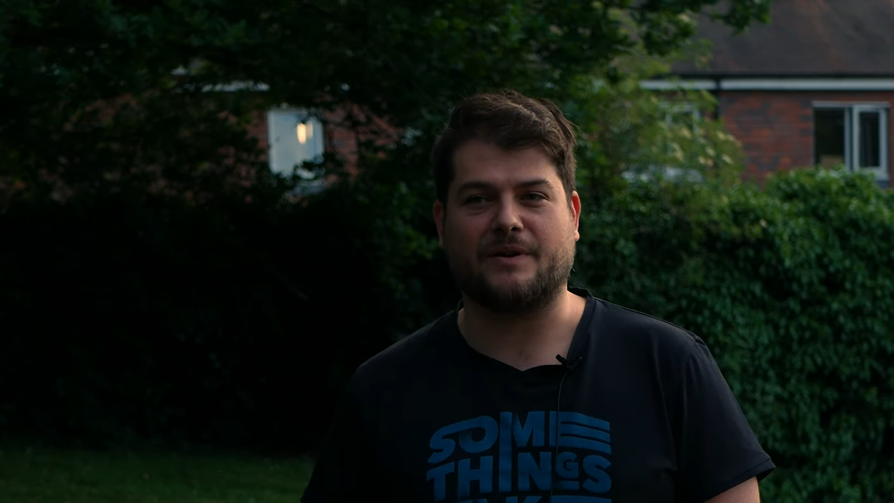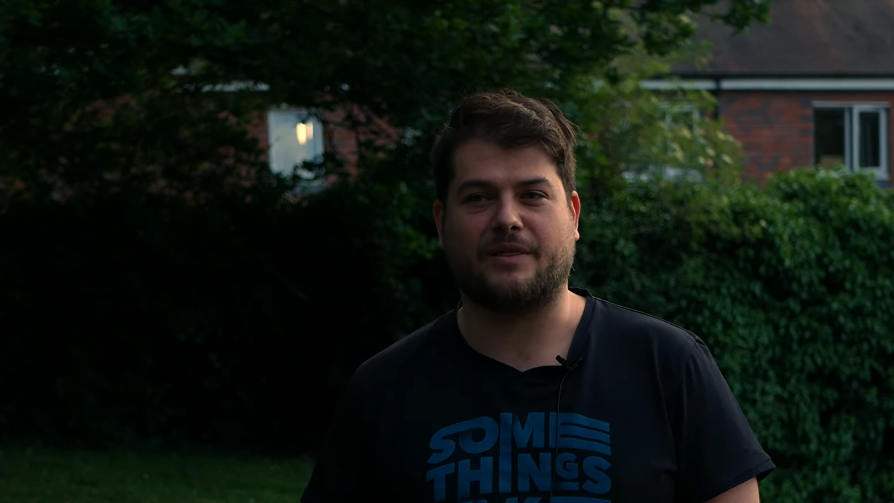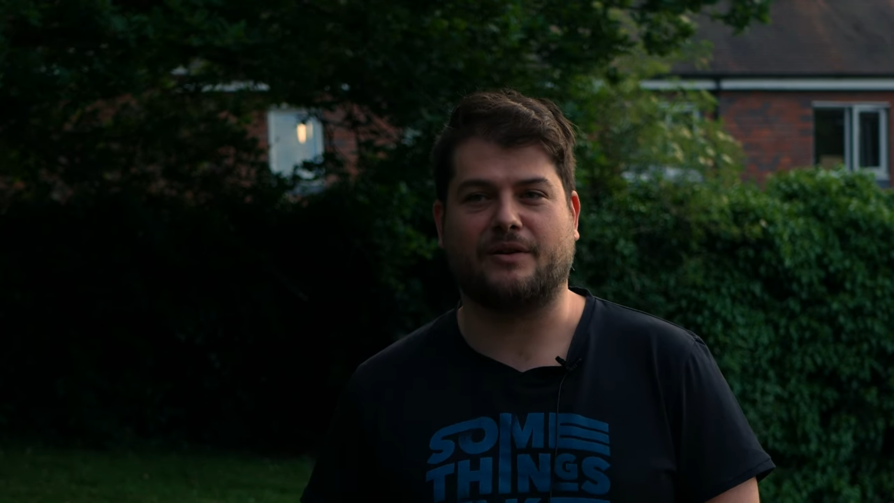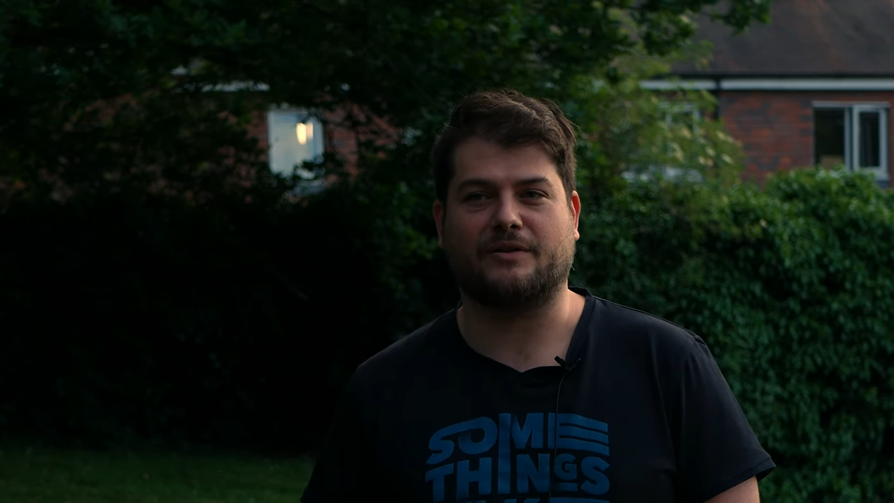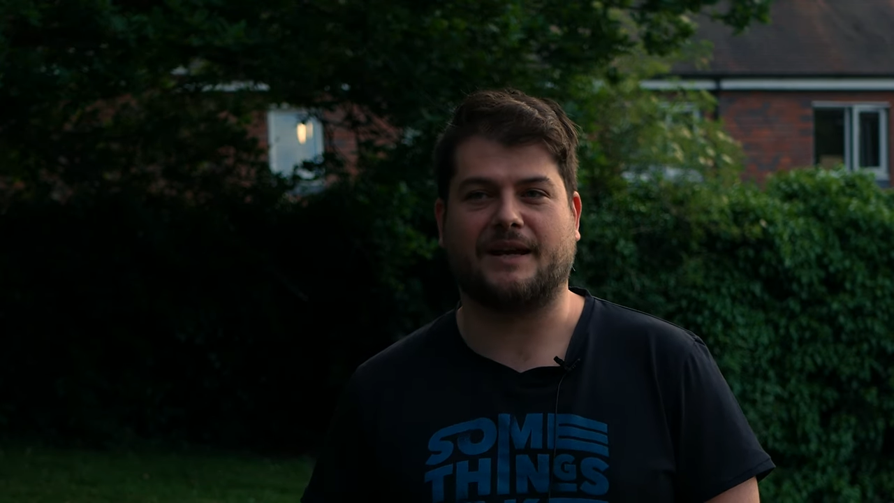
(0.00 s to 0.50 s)

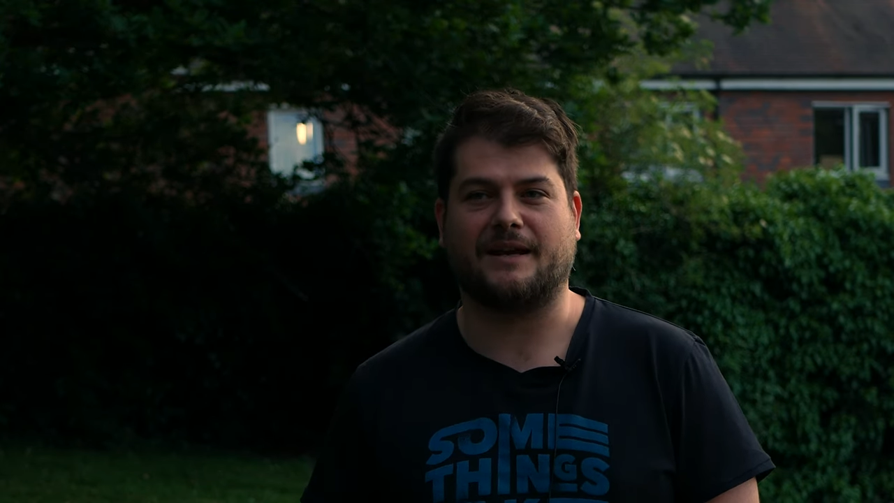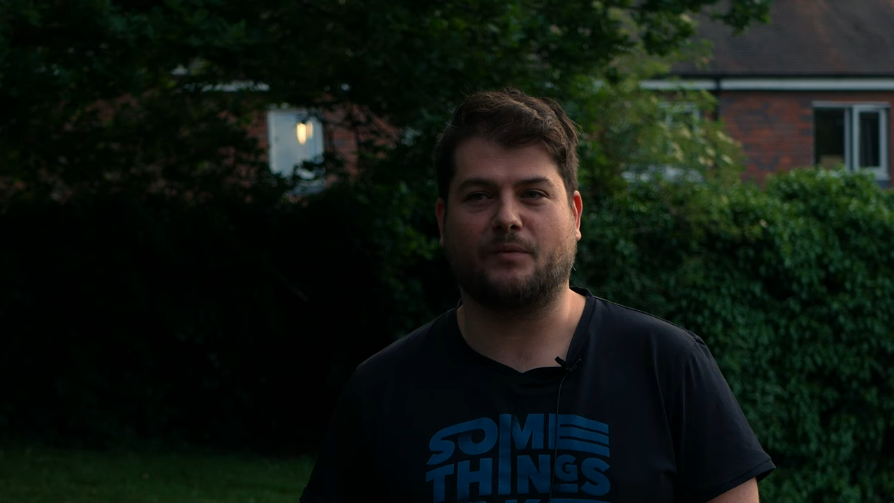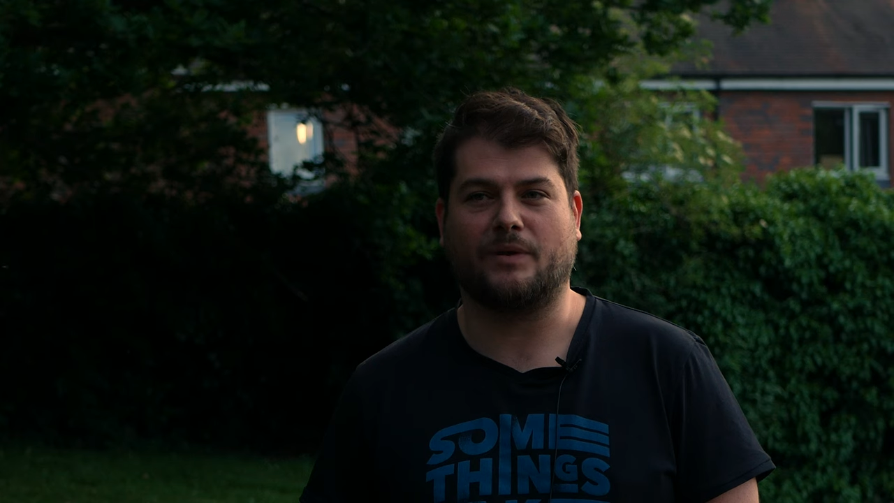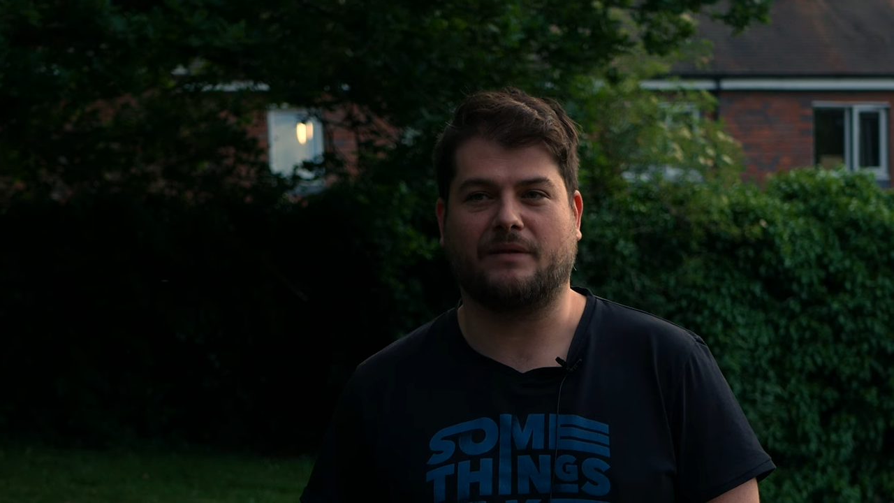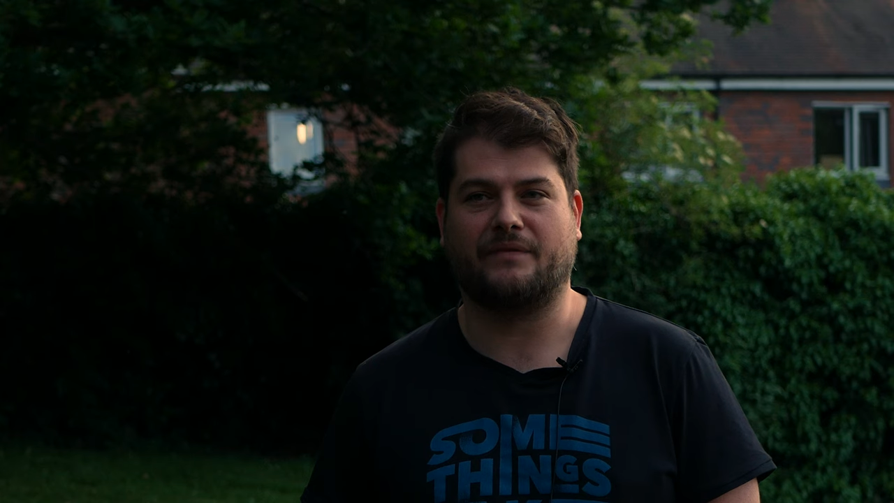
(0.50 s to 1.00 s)
thought I
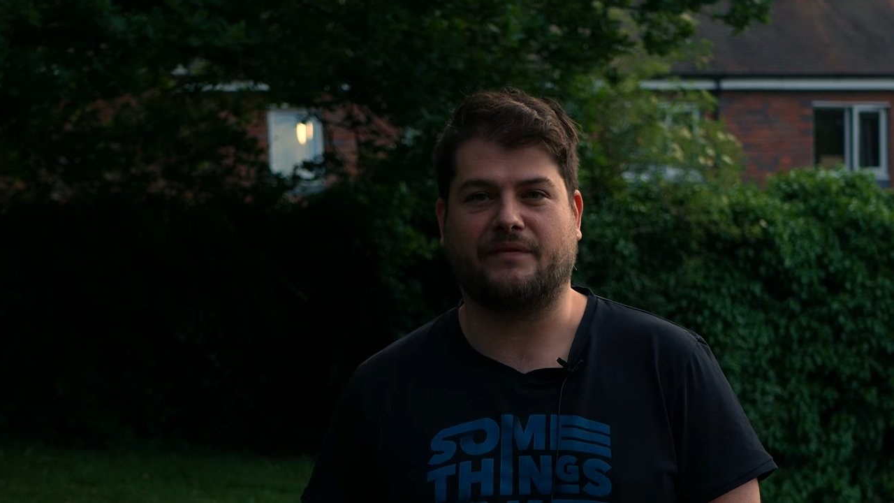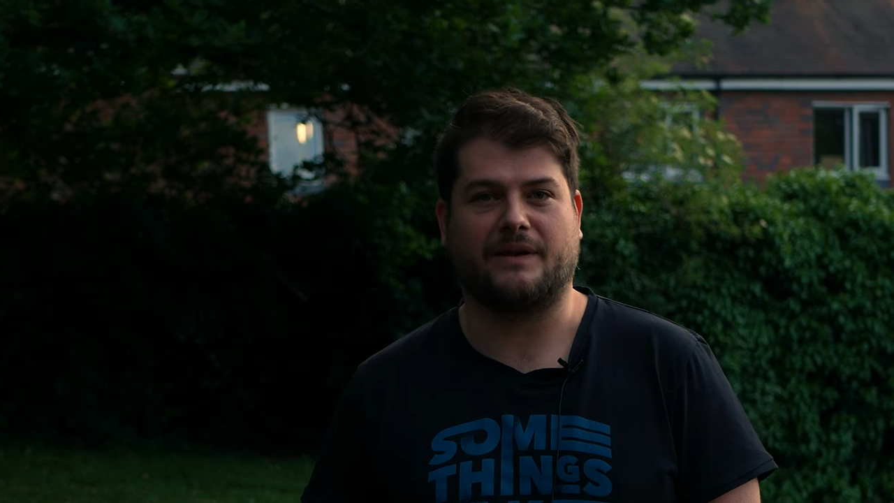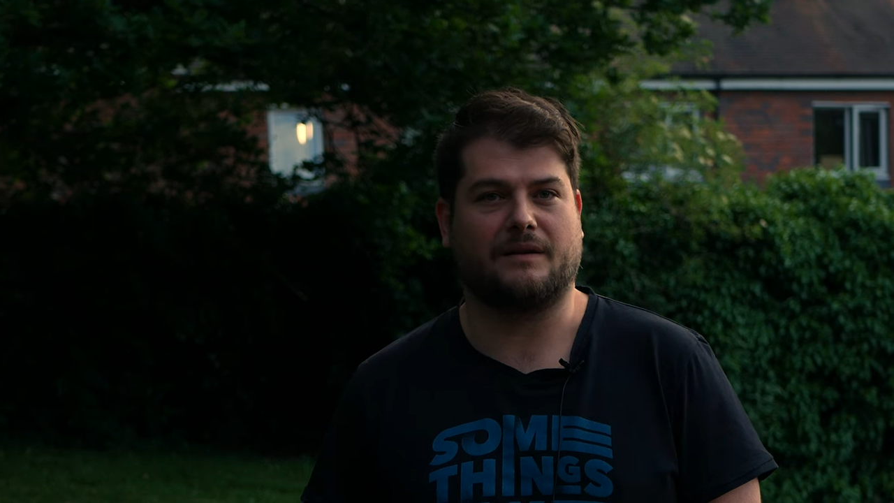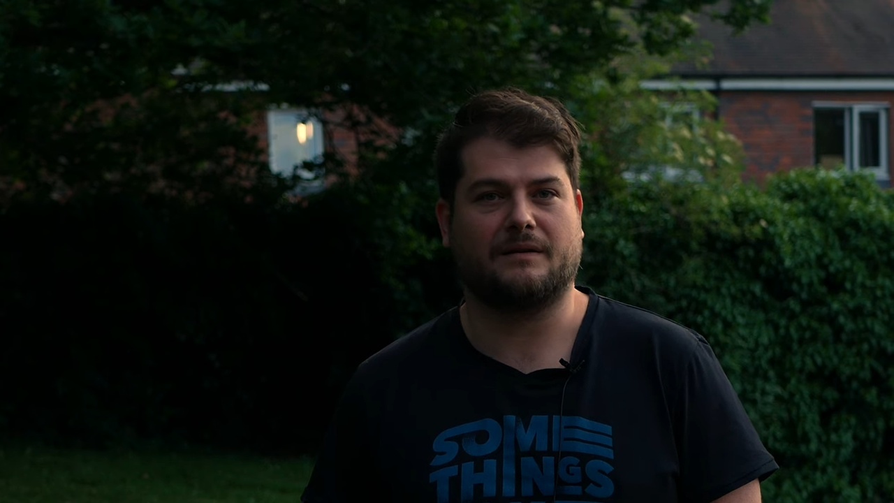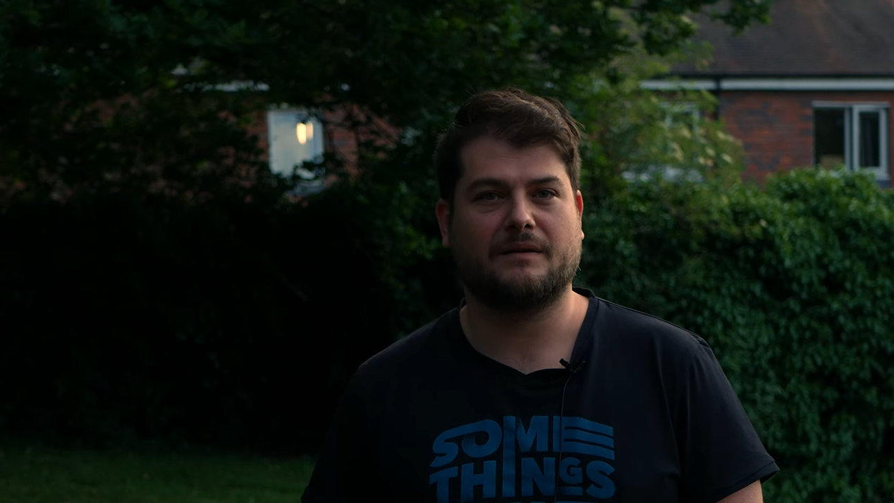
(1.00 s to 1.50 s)
will
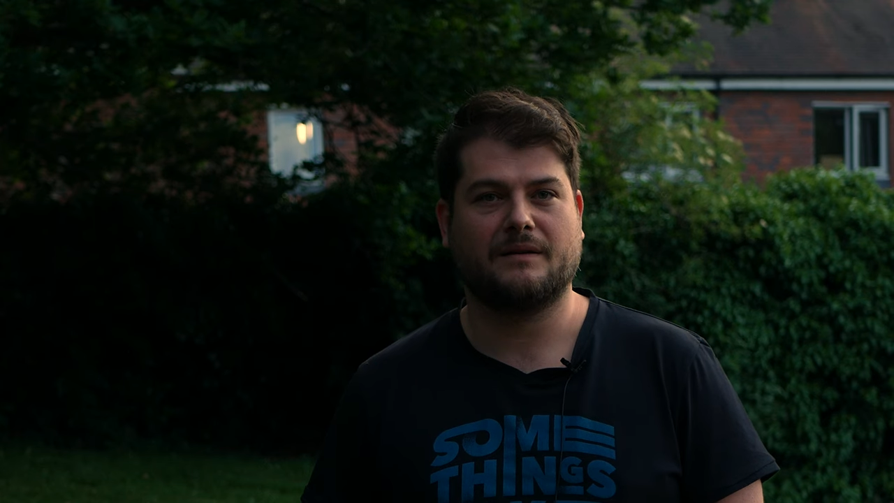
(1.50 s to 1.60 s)
feel